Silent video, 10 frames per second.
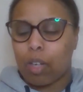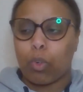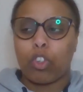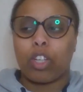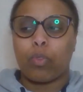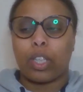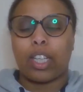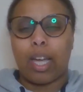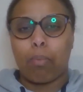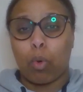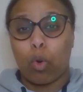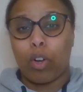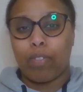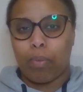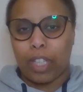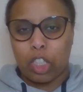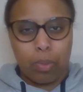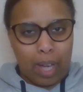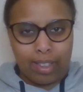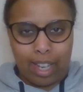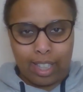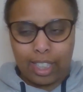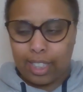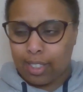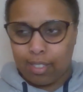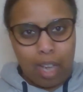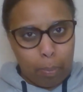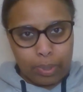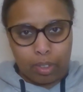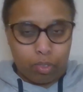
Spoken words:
I'm wondering if we're going to get more information about that next episode,